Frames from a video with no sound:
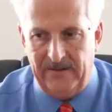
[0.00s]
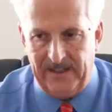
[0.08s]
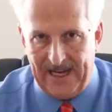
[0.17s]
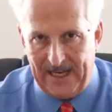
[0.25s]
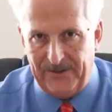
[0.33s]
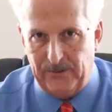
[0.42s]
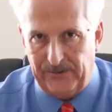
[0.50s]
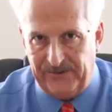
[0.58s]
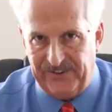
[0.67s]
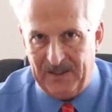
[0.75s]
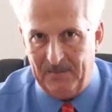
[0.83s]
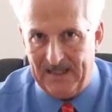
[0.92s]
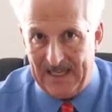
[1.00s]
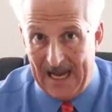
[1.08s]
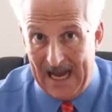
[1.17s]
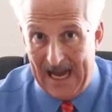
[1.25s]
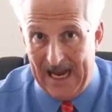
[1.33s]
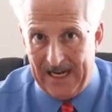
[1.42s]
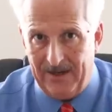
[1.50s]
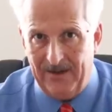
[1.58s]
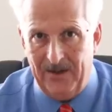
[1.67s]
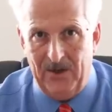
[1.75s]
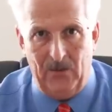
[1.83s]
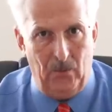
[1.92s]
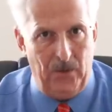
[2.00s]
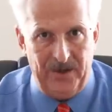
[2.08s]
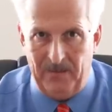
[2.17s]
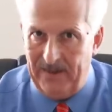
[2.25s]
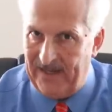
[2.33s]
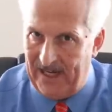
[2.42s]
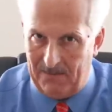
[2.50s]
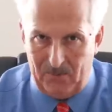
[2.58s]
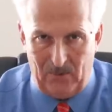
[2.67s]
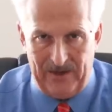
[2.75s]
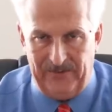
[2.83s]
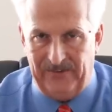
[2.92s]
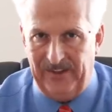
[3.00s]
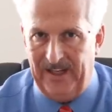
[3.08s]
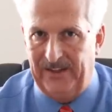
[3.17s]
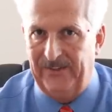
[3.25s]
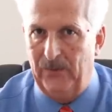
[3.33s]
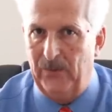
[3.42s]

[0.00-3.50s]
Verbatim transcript: The actual CPI wouldn't have been 8.6,